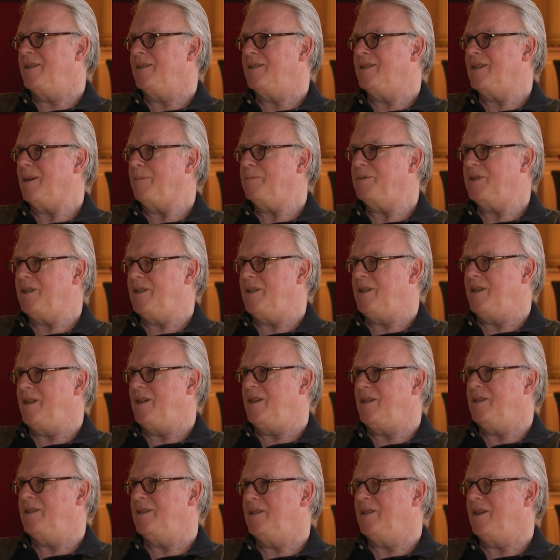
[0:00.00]

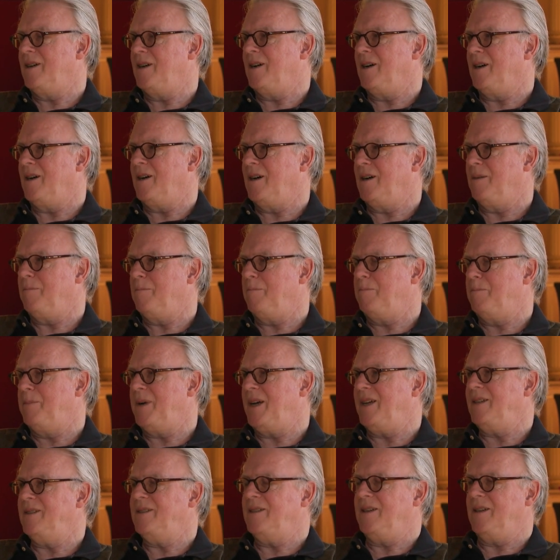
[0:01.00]
subsidies are
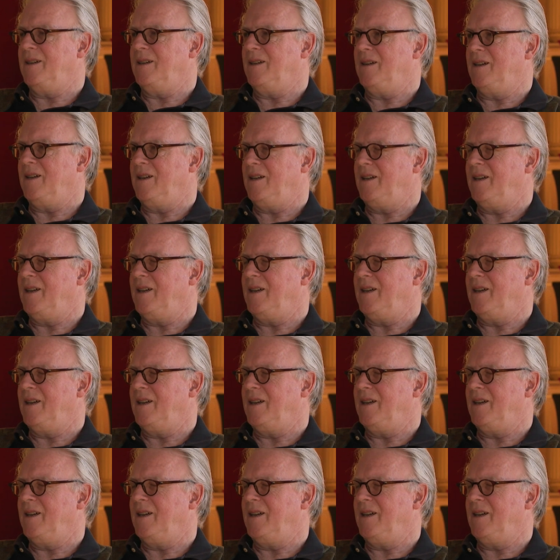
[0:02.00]
basically,